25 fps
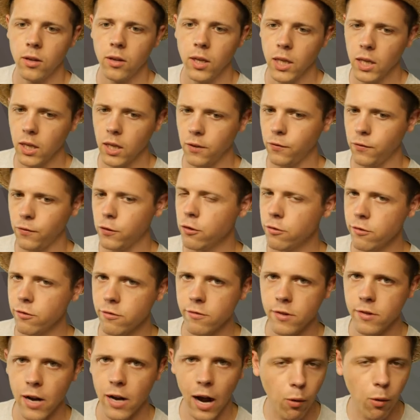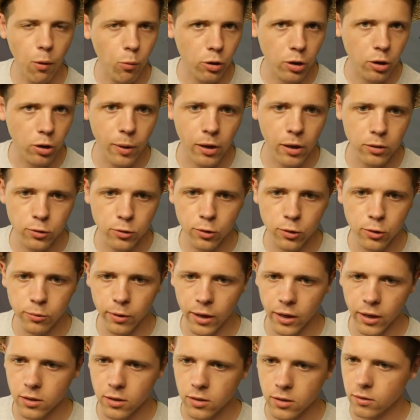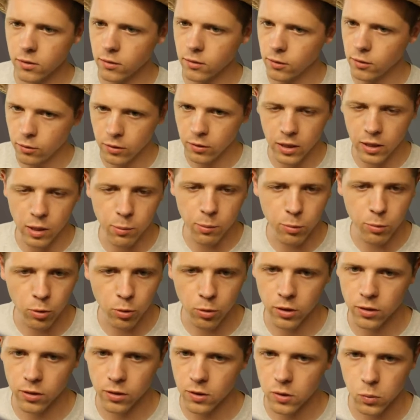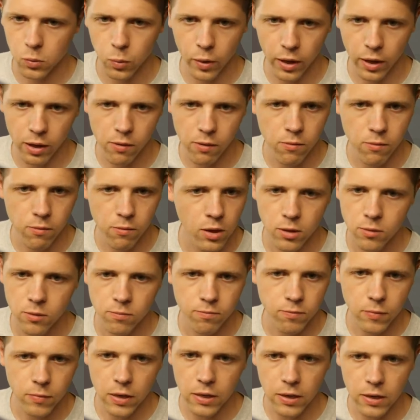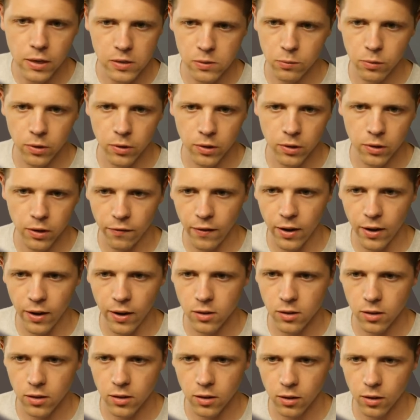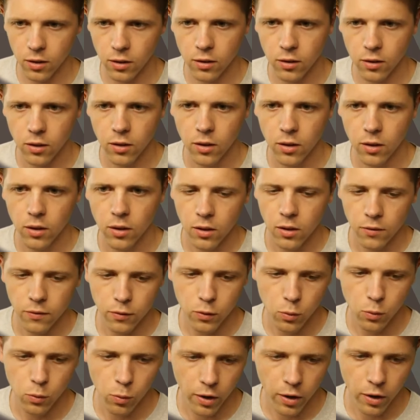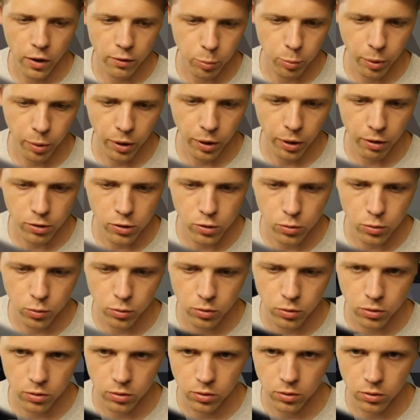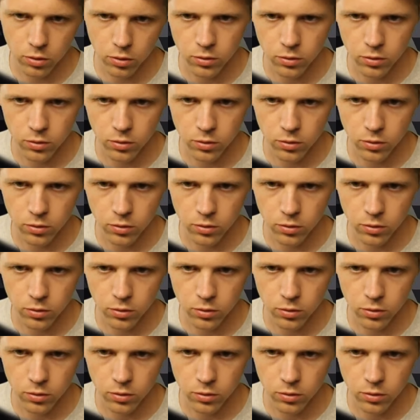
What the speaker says: If you're not worried about tool ranks, you can keep doing it this way. It doesn't really affect anything. If you want to repair a tool,